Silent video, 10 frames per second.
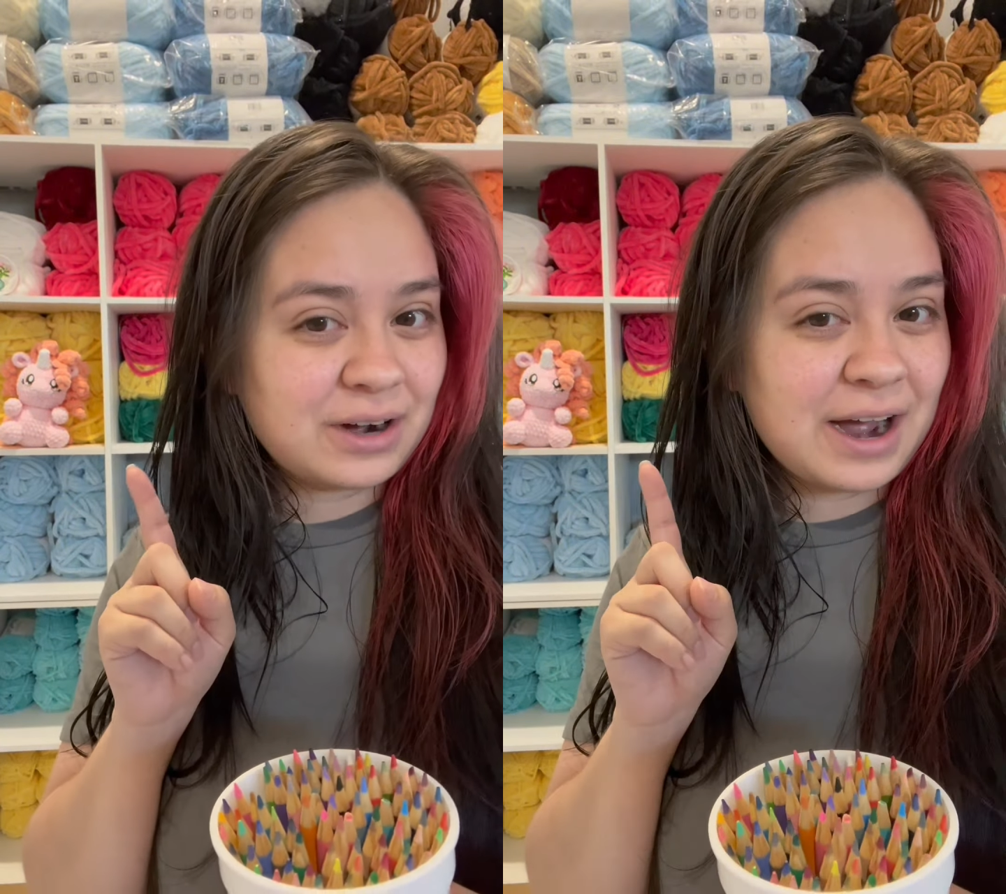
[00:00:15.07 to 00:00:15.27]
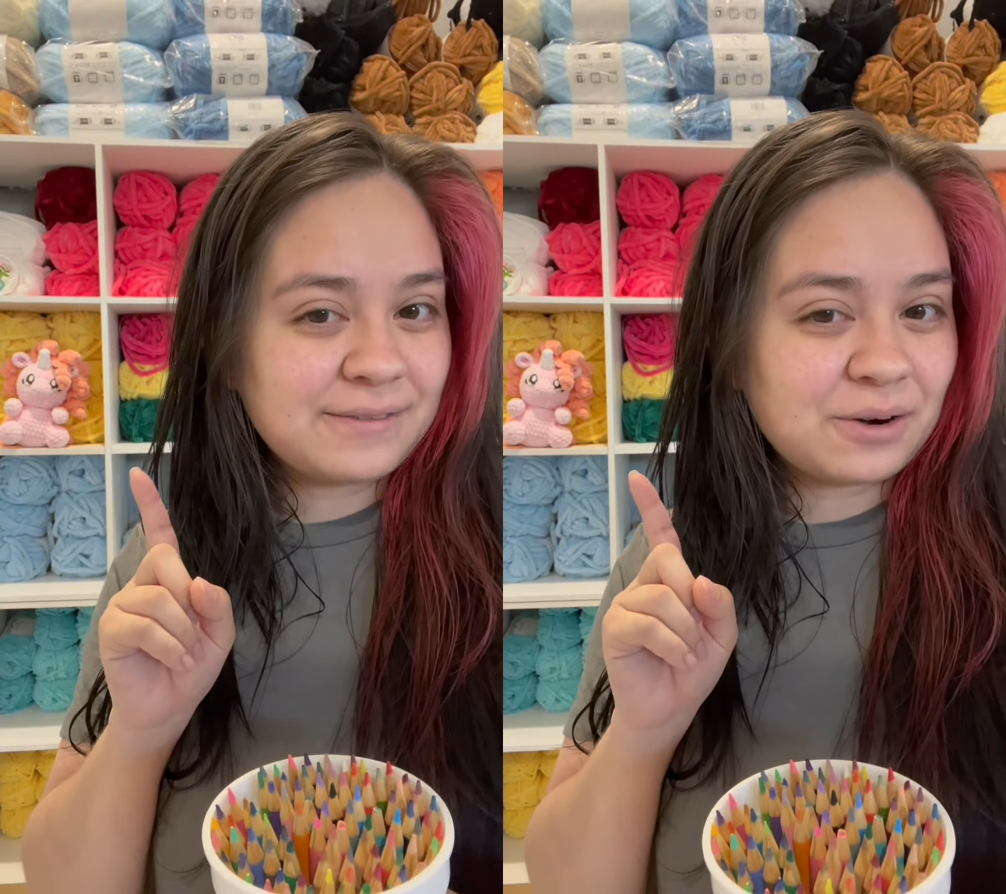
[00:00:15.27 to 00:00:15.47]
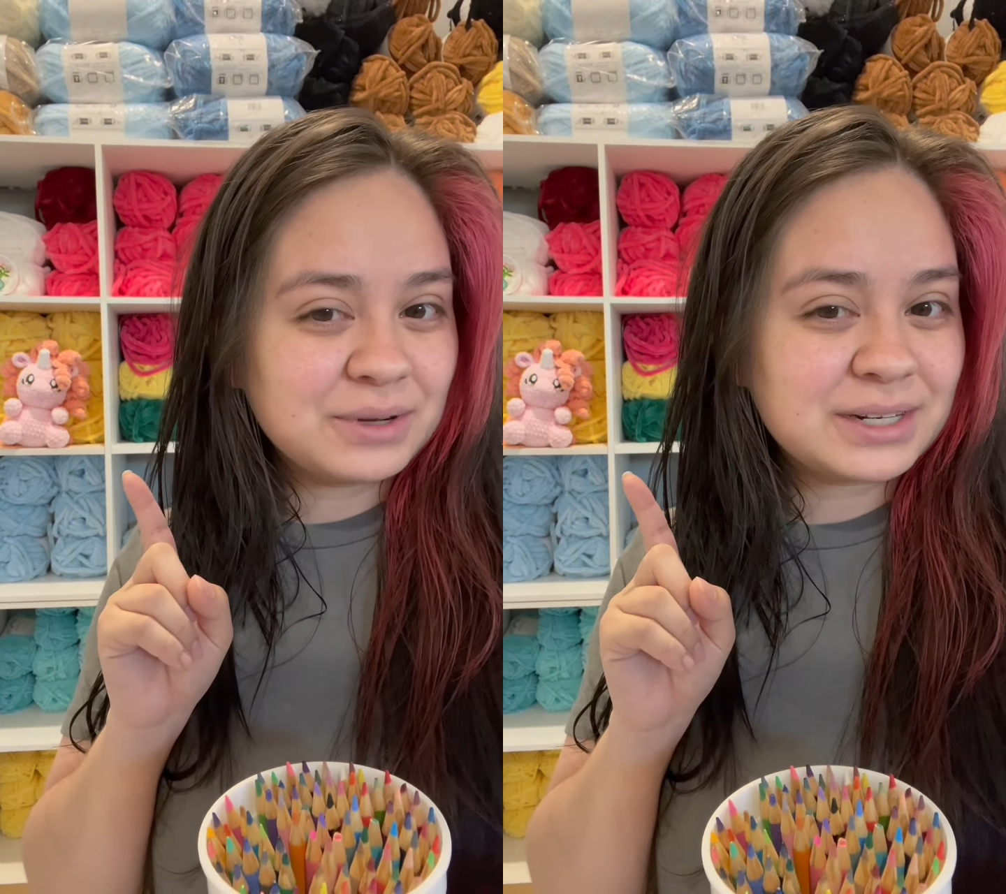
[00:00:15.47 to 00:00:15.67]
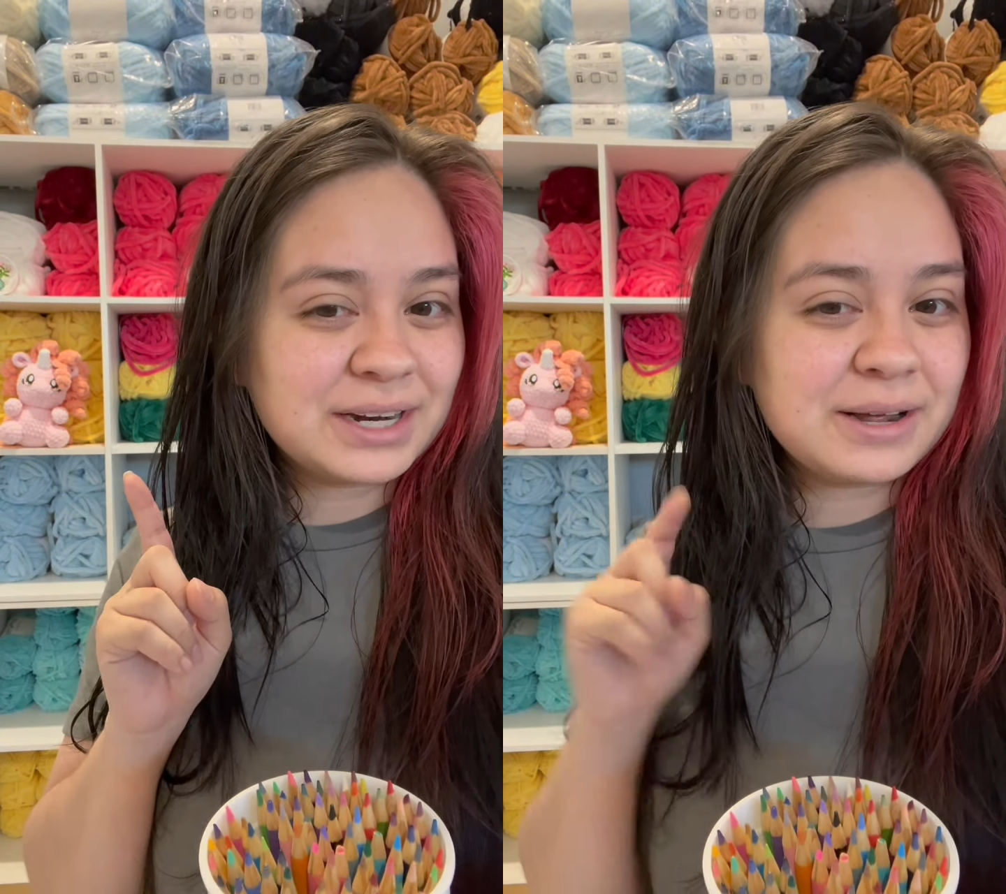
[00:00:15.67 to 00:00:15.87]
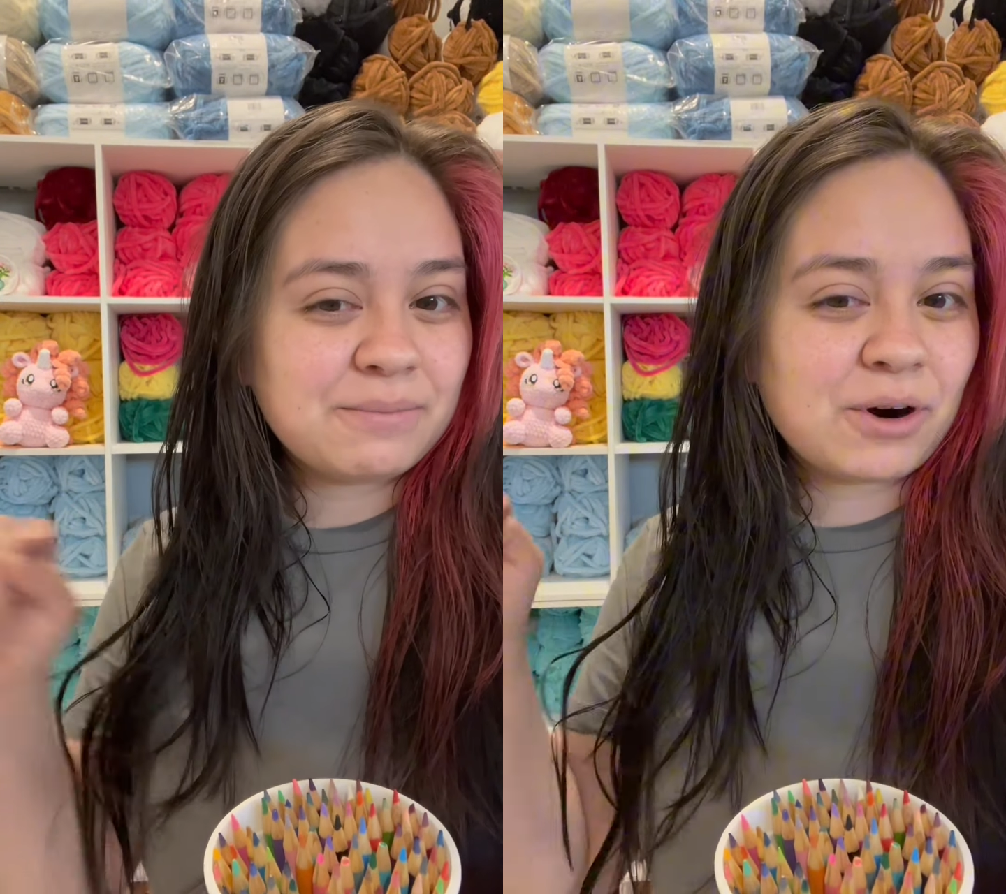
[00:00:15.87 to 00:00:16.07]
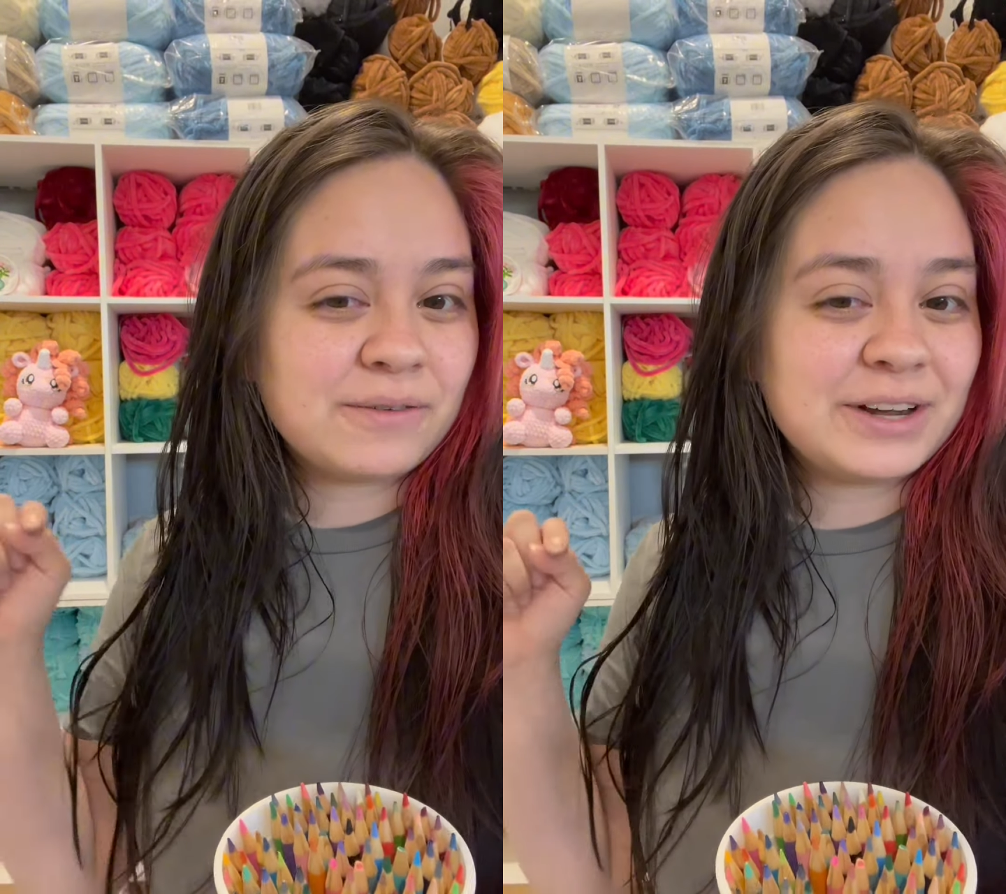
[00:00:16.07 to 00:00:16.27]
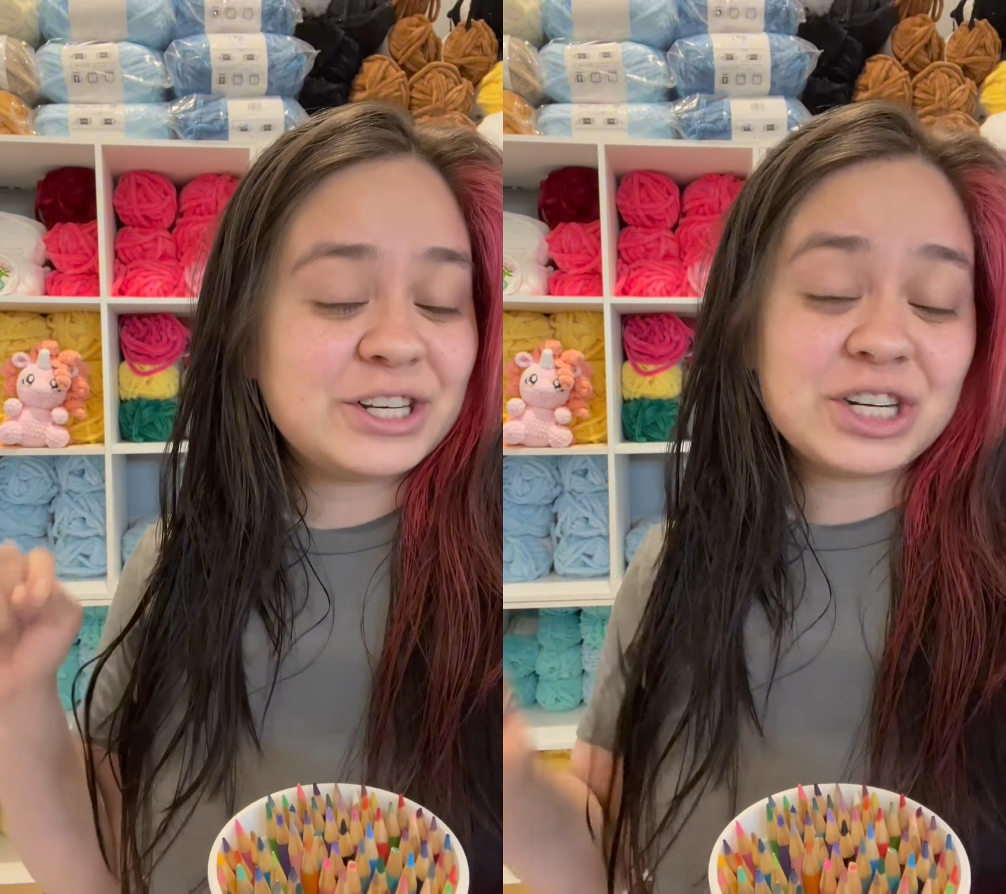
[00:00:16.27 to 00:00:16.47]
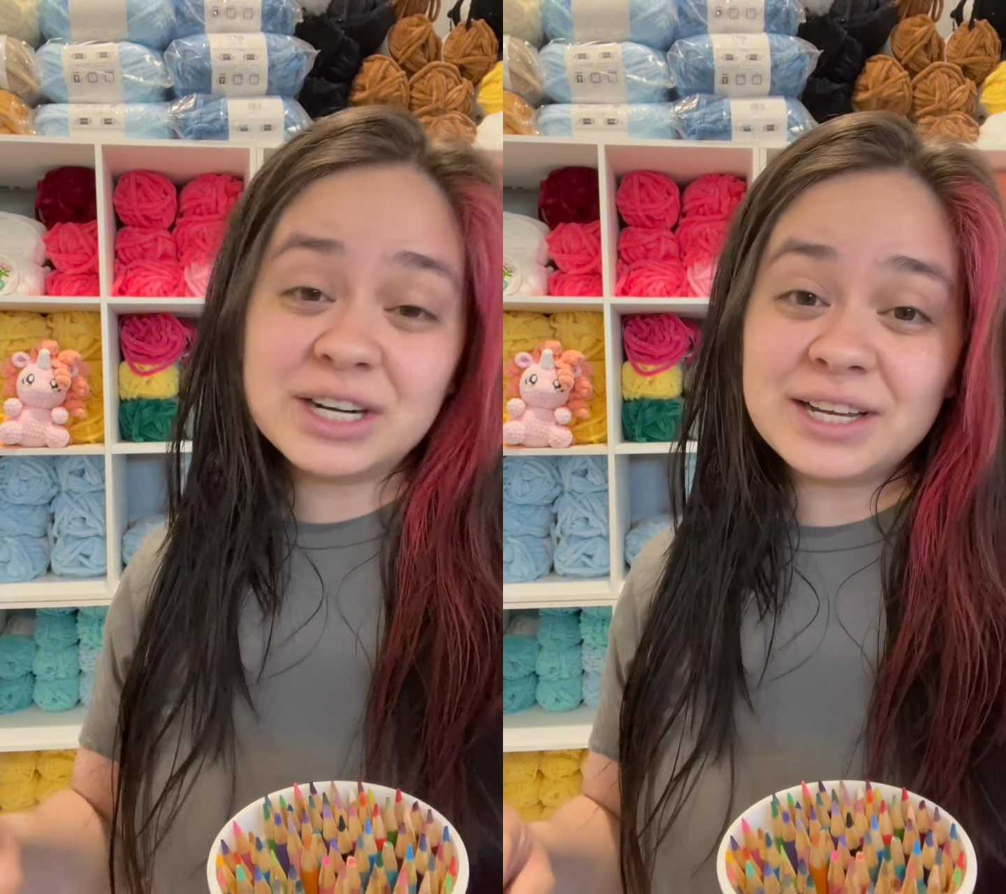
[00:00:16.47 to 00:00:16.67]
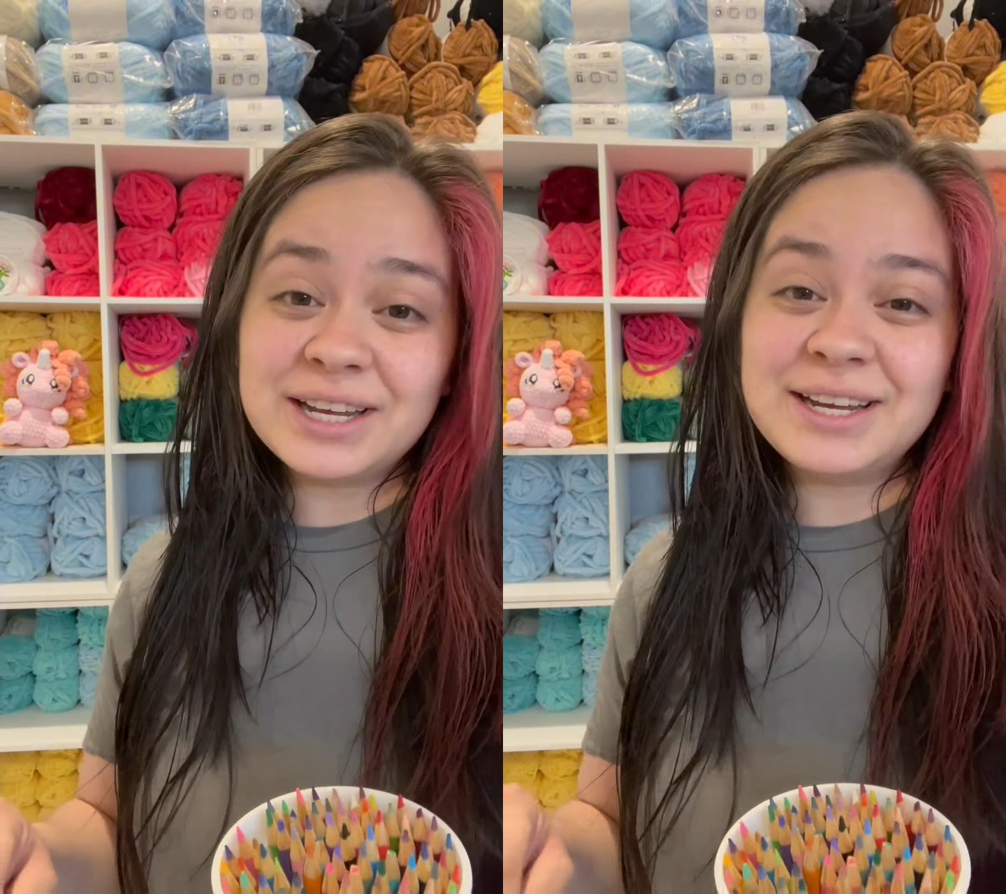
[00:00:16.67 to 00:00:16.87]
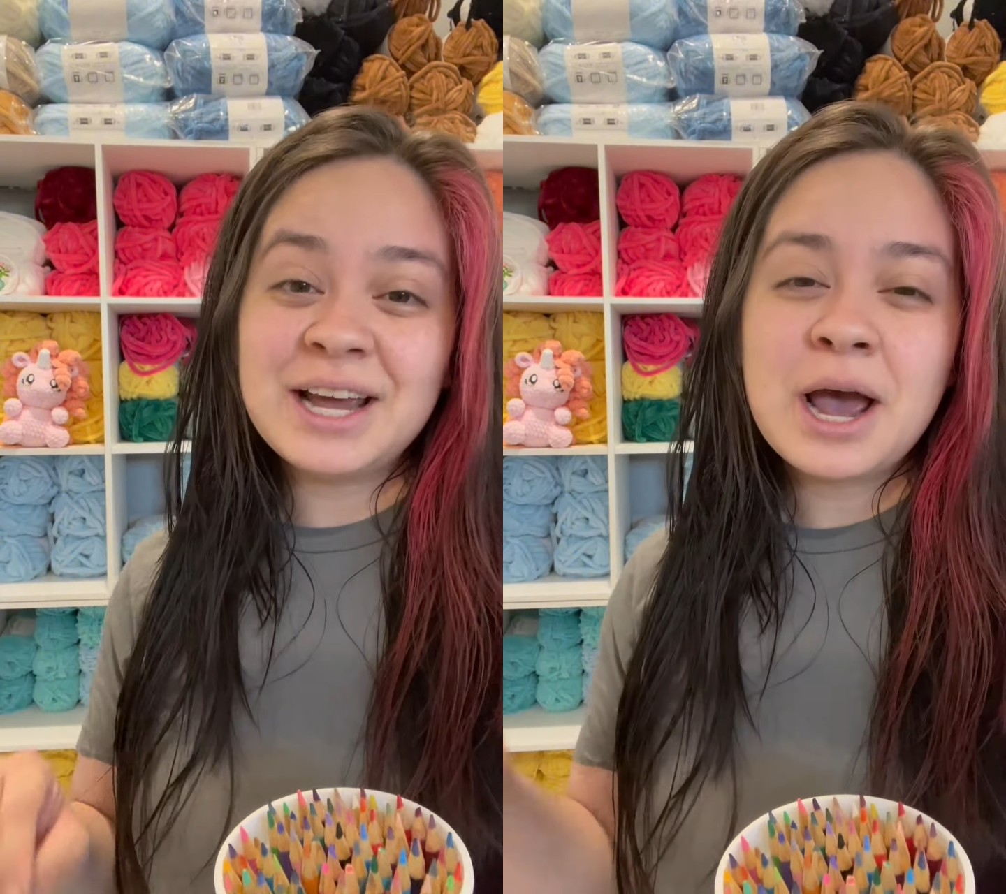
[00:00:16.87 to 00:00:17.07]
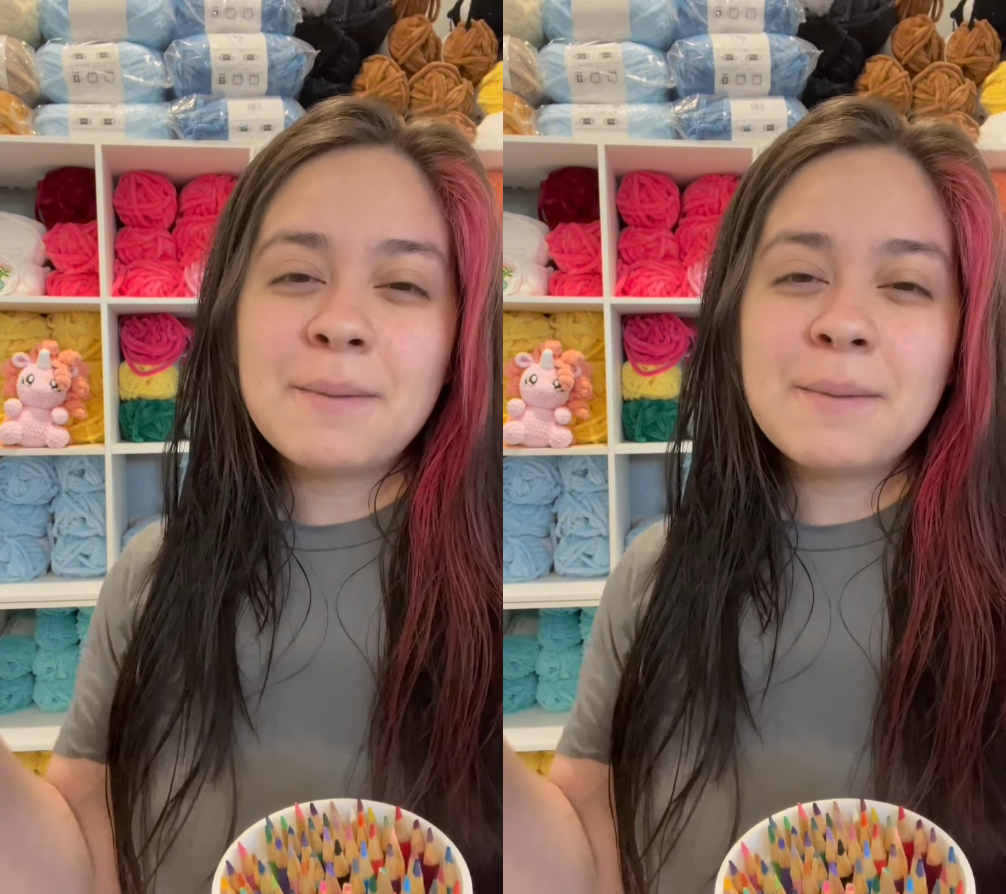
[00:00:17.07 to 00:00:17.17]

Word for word: I've always done it in Parfait Chunky,